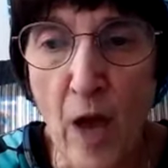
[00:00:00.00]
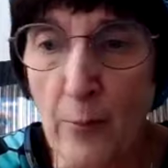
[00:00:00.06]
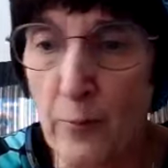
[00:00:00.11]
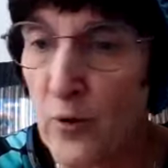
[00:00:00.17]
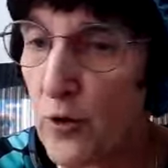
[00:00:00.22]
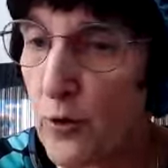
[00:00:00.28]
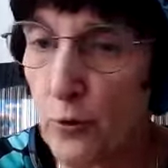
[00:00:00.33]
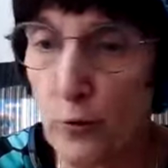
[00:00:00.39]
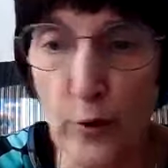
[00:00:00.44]

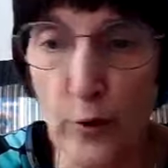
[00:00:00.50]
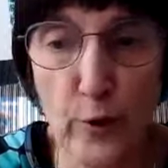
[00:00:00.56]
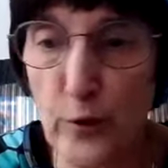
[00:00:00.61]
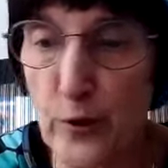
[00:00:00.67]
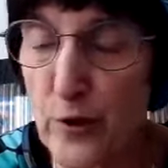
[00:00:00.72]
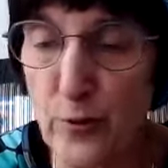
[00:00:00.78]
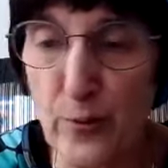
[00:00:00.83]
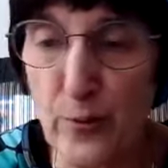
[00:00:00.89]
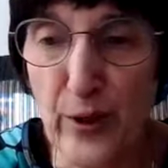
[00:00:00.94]
I'm
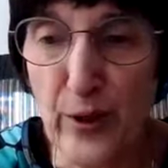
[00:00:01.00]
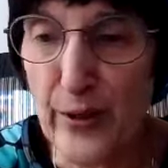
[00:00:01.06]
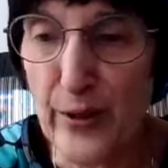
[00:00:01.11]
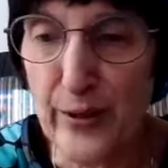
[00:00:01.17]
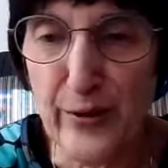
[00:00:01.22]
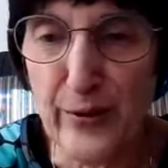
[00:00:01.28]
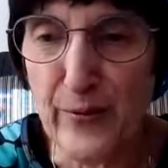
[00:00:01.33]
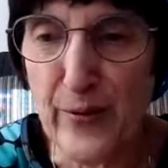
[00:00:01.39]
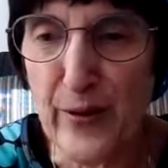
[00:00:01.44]
thrilled to be
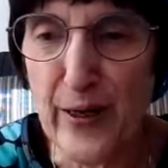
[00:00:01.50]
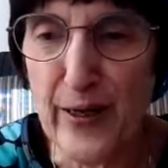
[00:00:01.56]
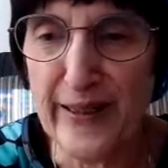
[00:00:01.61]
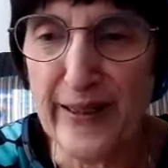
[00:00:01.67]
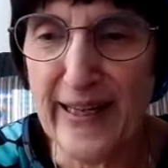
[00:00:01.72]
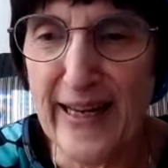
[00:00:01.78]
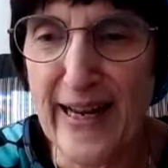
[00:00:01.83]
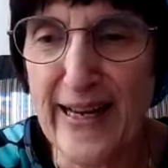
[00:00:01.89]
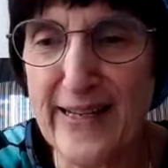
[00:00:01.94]
on your
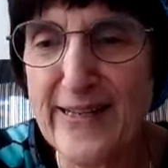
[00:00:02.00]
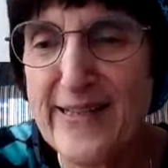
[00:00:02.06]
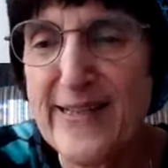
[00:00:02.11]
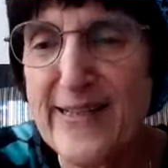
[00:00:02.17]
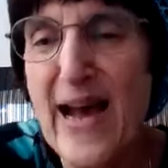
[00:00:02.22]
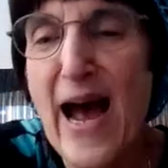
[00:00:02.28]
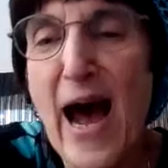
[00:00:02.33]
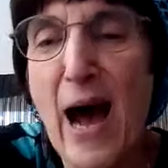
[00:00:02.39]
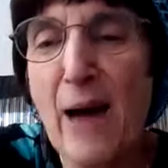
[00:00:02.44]

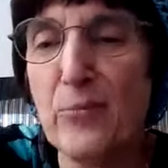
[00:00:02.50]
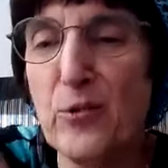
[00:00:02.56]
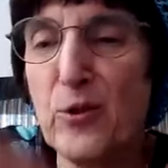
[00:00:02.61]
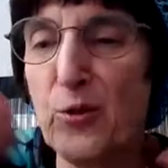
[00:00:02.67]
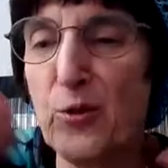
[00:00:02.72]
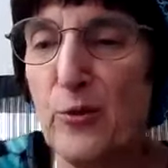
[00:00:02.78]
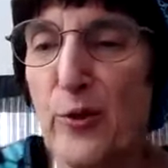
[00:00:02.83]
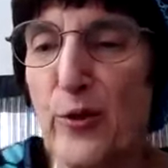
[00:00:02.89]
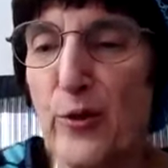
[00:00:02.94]
podcast. I'm
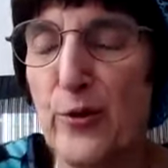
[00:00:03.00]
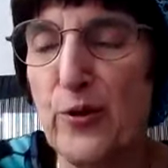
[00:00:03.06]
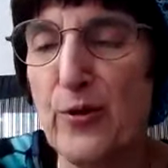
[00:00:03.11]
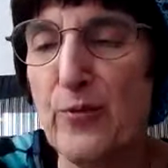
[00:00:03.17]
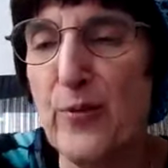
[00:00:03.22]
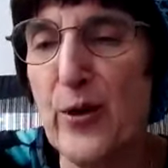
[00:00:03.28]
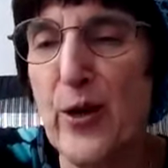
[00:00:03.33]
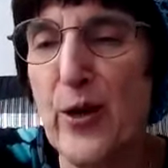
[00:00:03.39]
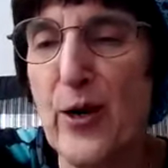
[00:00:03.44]
thrilled
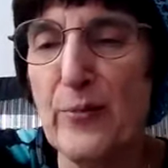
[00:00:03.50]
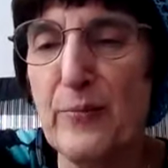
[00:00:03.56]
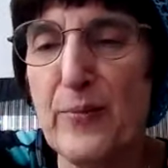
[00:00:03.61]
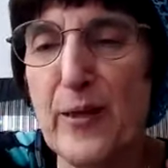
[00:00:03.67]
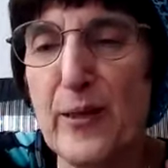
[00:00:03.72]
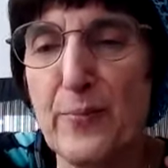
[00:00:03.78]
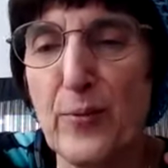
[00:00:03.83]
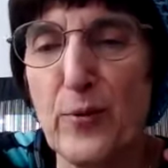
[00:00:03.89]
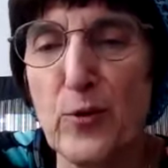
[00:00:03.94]
to be on
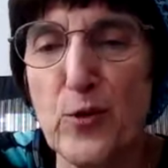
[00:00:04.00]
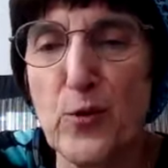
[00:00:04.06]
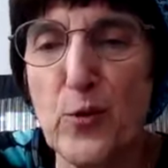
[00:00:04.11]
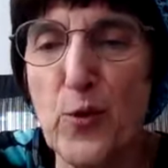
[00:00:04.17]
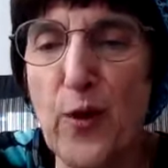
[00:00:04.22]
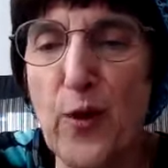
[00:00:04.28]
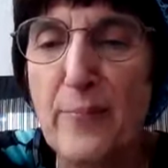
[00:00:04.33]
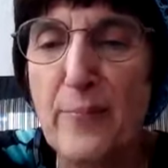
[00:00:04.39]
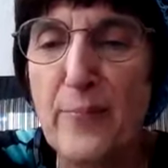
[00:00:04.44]
people's
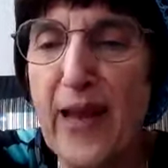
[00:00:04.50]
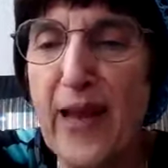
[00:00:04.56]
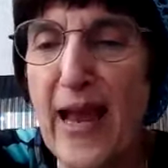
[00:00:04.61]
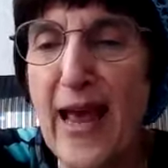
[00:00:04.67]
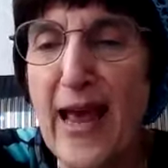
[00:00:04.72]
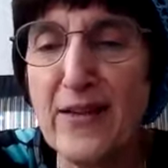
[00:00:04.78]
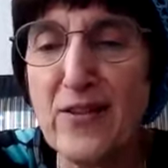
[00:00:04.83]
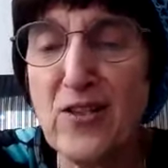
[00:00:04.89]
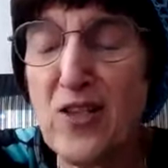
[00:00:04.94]

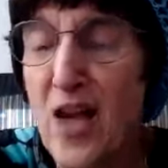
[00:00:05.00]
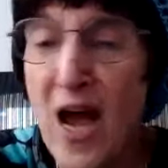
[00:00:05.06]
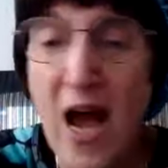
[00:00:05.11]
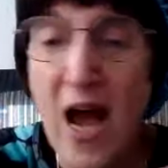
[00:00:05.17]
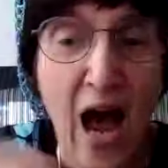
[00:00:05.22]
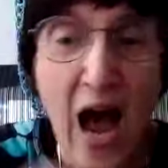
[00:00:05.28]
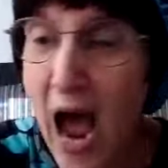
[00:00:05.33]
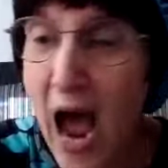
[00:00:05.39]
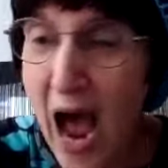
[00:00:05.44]
webcasts.
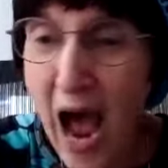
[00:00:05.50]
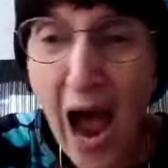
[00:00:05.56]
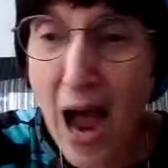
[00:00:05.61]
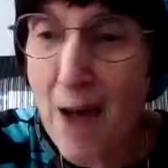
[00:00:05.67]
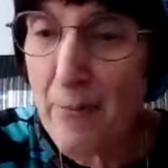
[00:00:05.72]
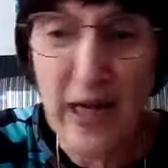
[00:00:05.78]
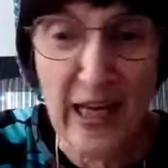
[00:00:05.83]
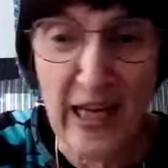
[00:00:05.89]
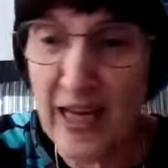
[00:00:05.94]

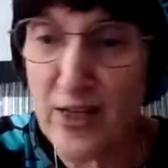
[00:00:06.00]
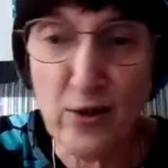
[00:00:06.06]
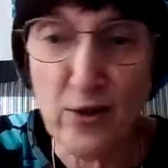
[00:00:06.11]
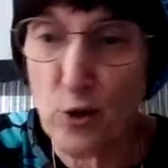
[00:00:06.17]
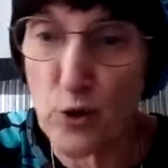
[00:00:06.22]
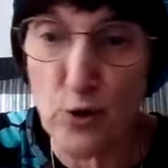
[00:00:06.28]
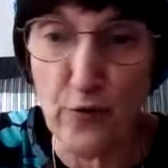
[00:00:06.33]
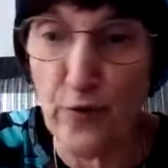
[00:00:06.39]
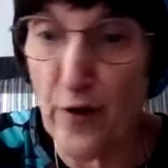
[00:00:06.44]
I'm a
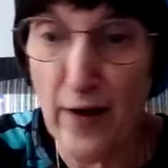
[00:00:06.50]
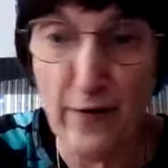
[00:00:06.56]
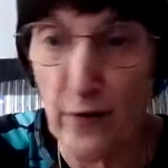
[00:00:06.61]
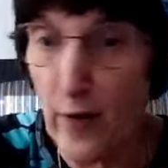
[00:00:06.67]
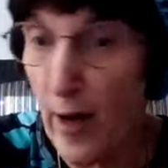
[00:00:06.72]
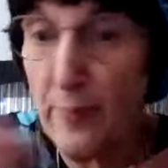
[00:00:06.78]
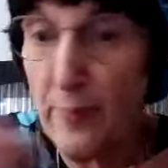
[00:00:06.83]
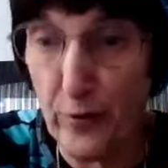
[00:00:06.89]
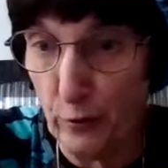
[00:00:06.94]
cancer
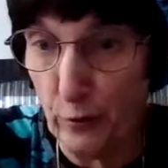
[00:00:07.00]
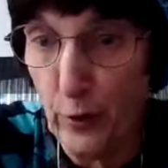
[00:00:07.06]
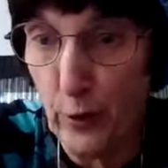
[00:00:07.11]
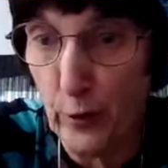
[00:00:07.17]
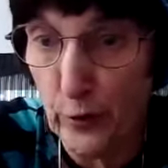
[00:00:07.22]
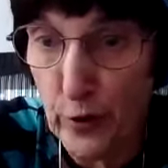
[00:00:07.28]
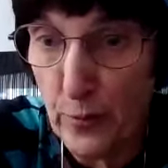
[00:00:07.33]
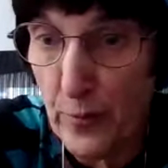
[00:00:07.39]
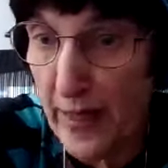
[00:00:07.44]
survivor. I'm
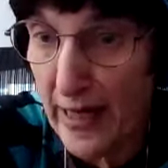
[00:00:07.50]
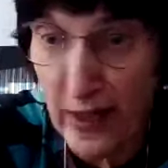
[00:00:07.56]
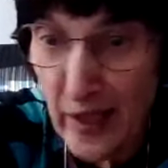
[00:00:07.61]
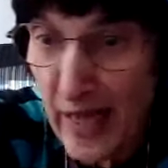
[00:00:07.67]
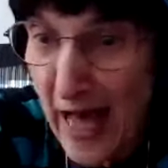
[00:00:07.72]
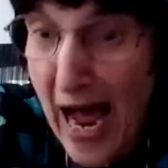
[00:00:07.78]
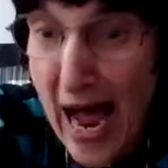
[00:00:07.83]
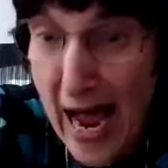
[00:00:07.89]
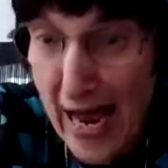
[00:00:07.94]
thrilled to be
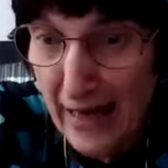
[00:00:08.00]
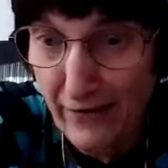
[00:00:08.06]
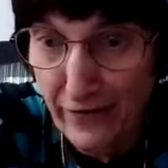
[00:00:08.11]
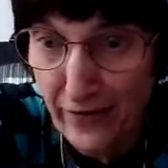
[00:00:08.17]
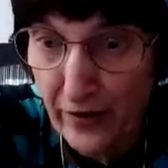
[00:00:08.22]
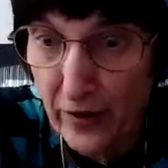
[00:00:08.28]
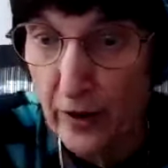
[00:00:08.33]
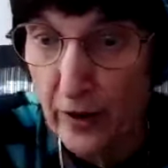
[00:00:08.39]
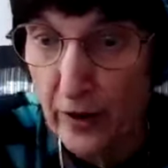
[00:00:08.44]

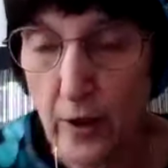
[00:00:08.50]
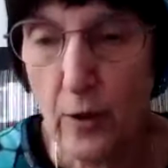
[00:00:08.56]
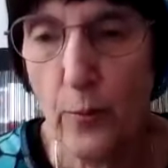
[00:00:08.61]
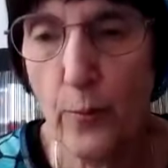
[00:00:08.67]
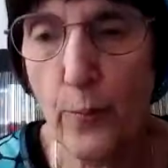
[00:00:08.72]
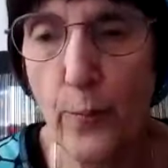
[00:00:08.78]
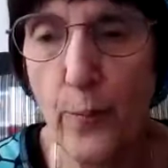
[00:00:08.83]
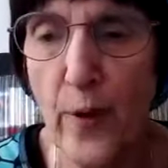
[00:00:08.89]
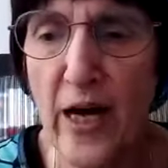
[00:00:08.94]
alive.
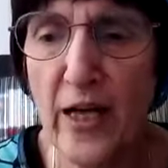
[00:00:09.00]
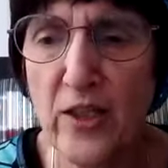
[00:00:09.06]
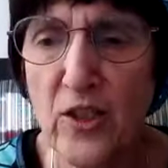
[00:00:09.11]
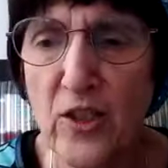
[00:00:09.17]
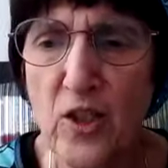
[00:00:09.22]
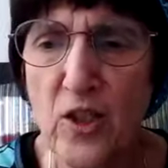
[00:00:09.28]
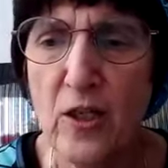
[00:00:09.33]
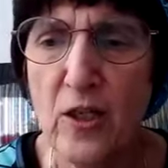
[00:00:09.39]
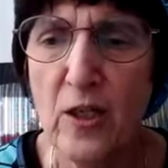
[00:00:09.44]

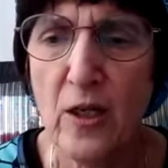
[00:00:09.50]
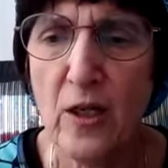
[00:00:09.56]
But